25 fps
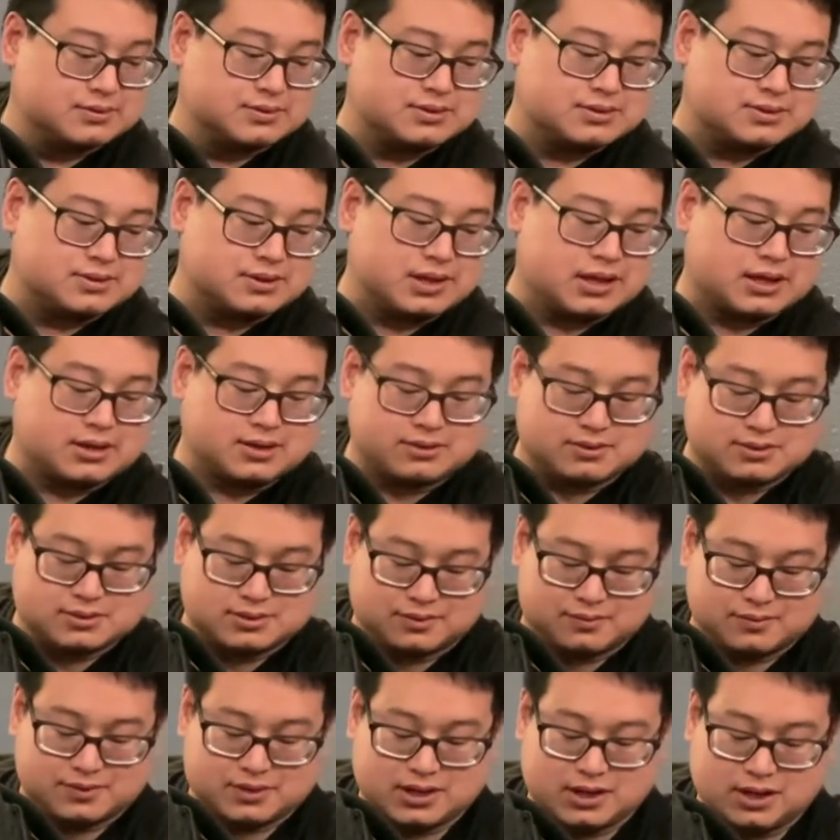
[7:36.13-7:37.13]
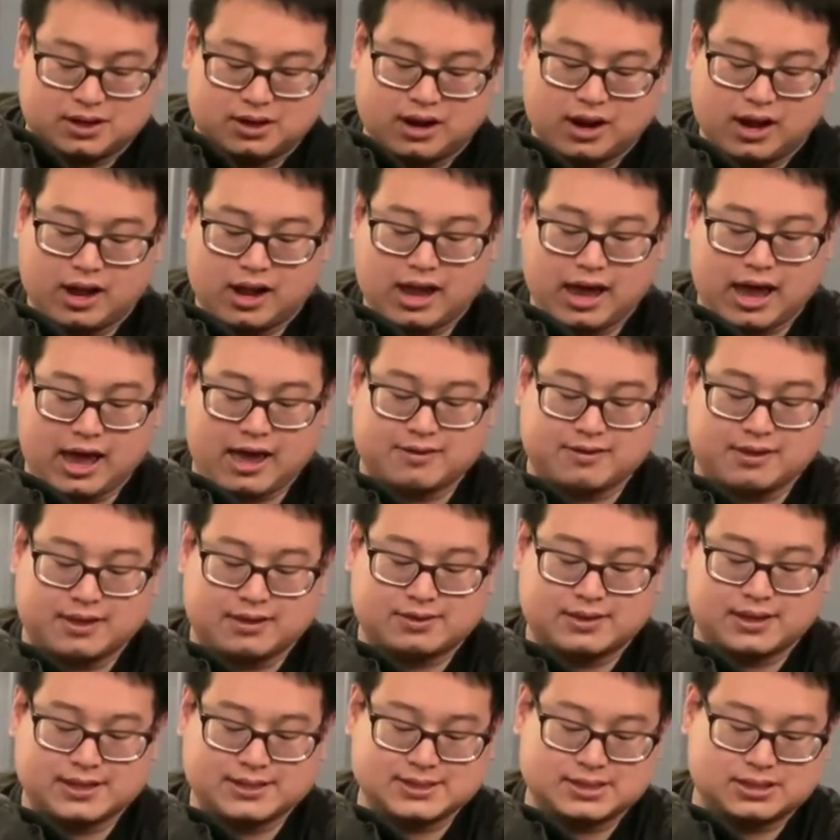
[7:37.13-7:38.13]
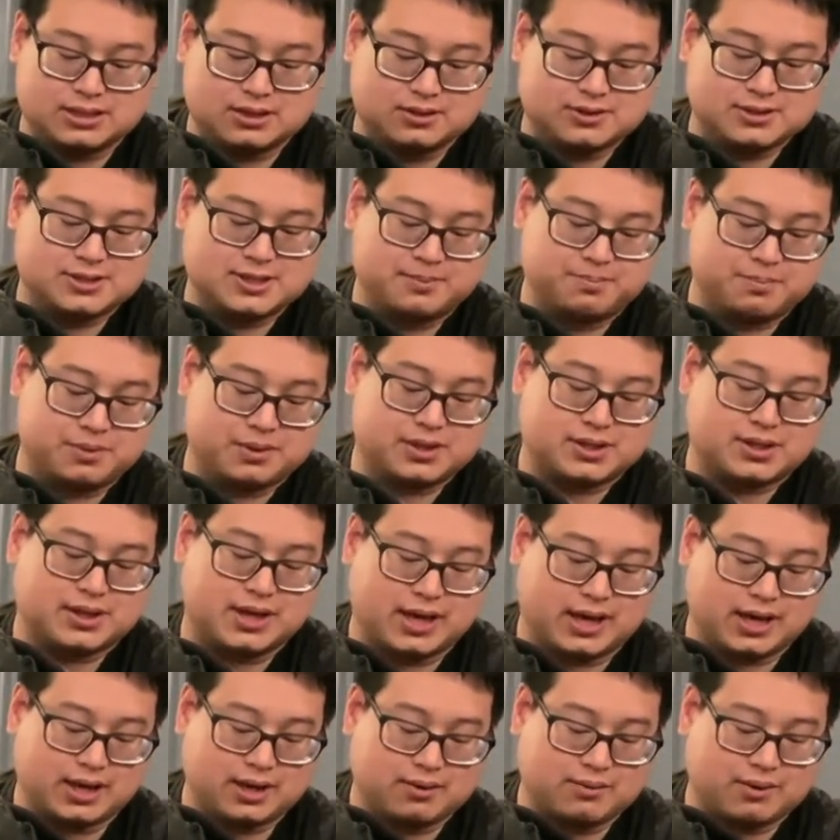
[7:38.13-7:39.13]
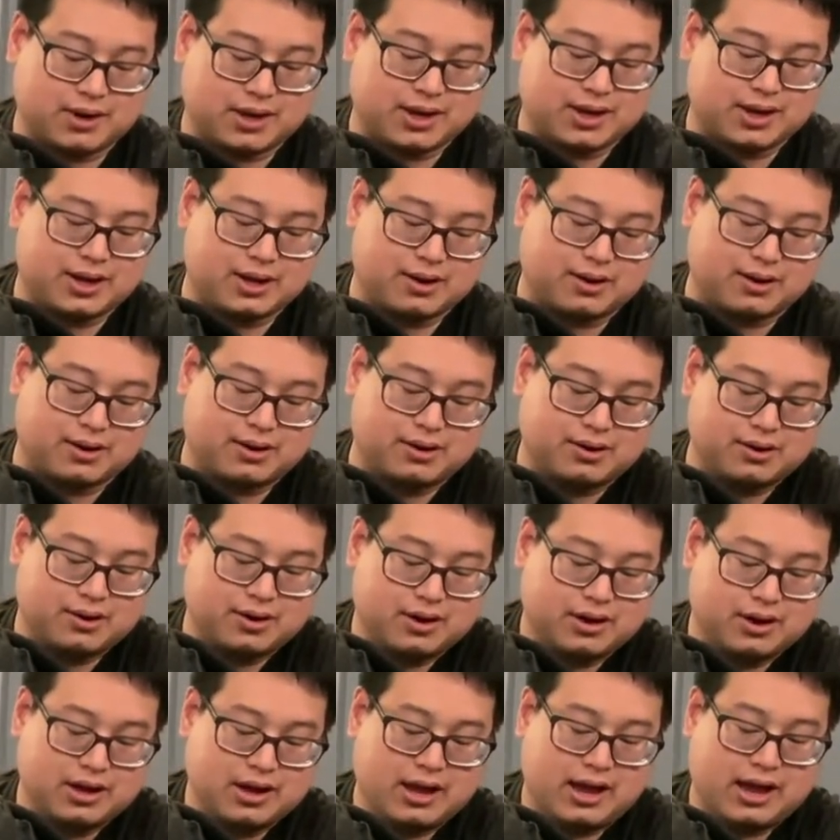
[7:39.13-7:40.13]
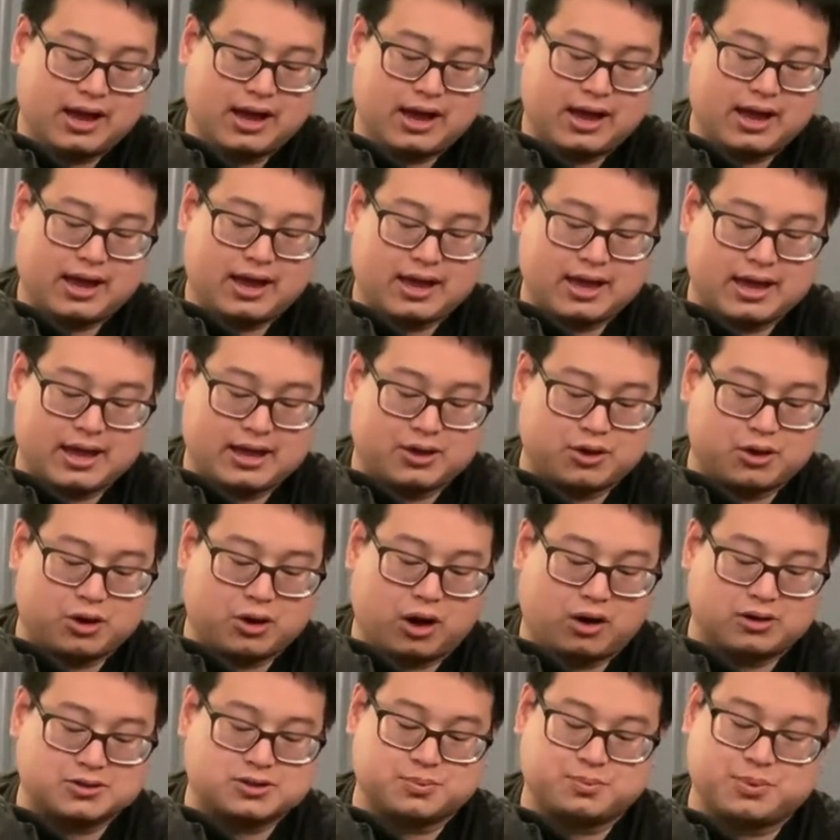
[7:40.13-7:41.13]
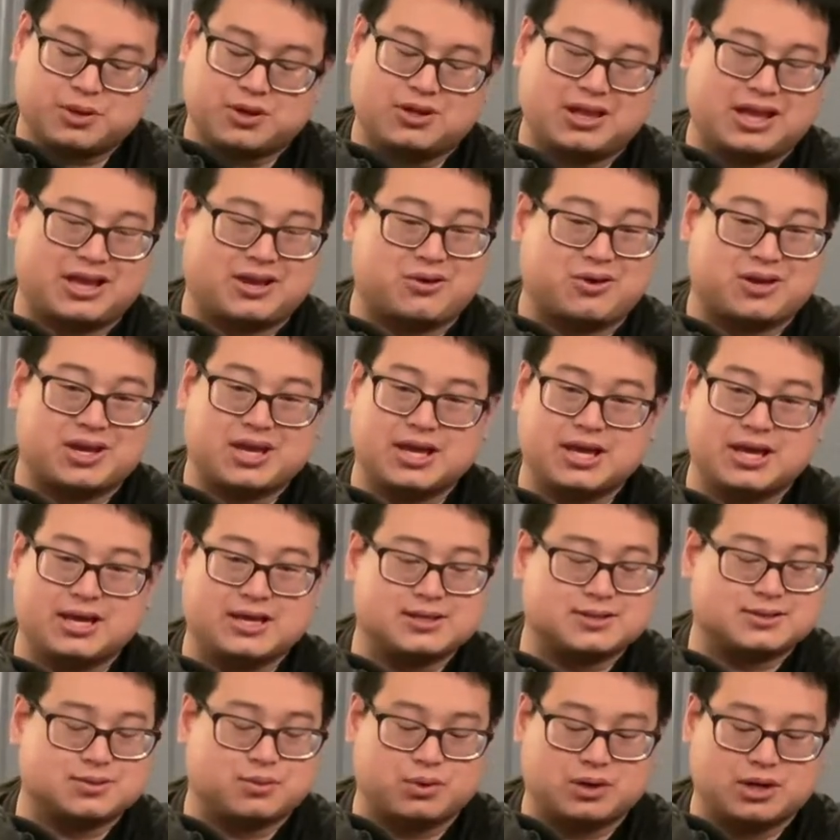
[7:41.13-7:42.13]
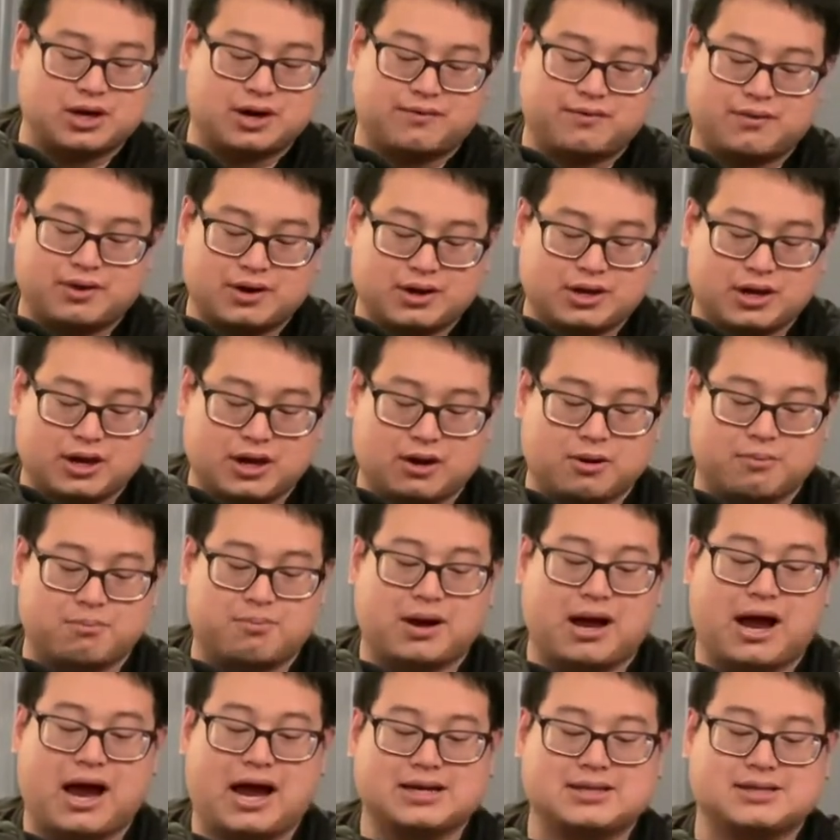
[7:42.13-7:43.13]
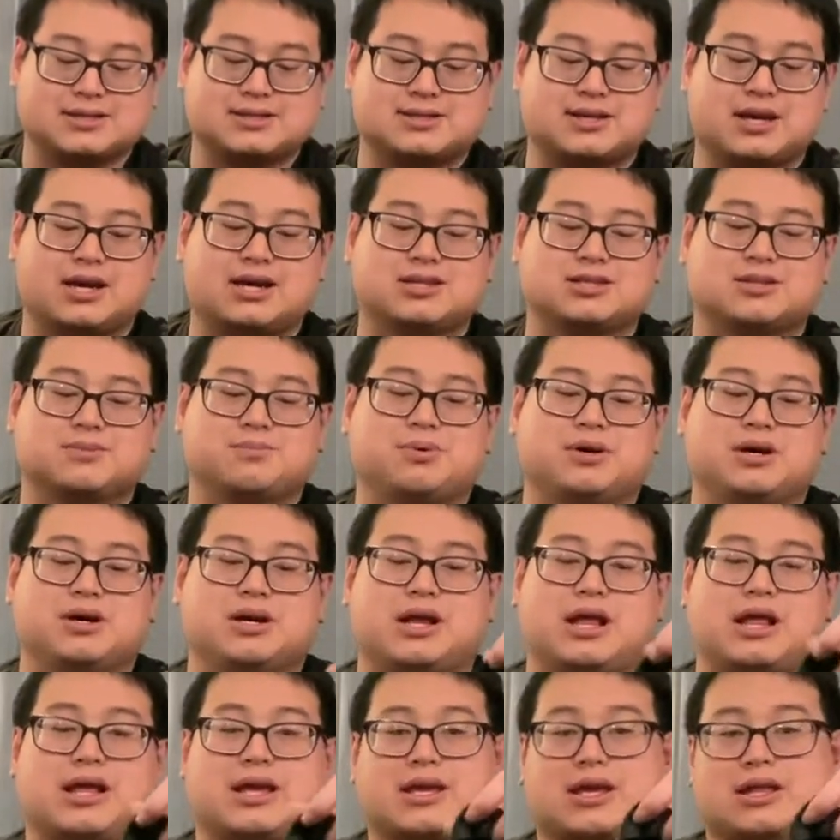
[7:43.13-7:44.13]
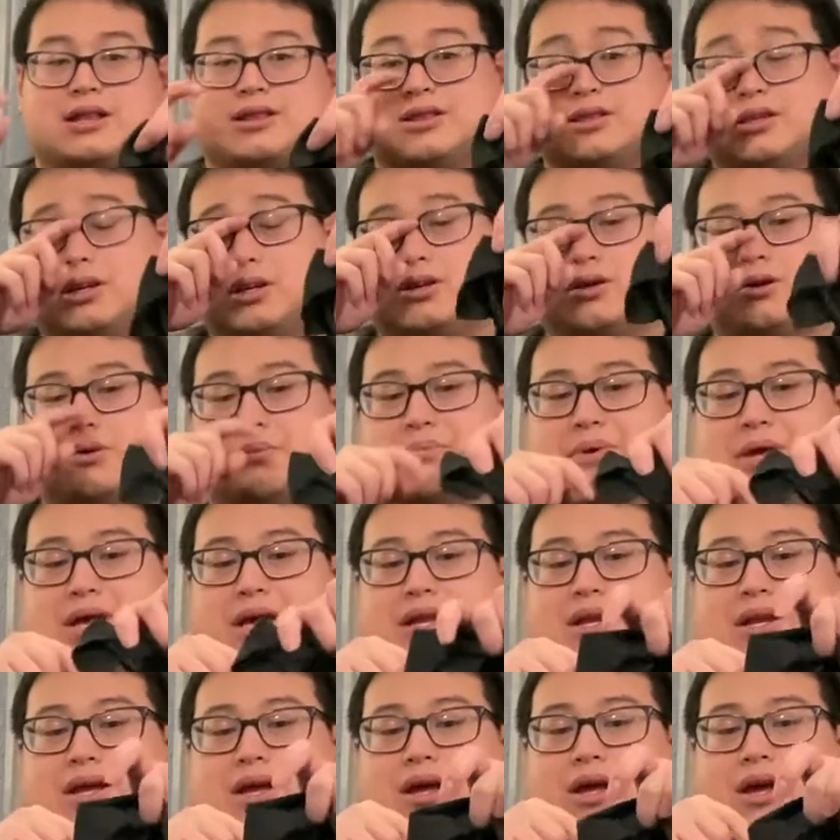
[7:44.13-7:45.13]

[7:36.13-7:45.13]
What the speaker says: So that goes over there. And then this little zipper thing right here, you can also put like your keys or whatever in here, but I decided to put like a little bit,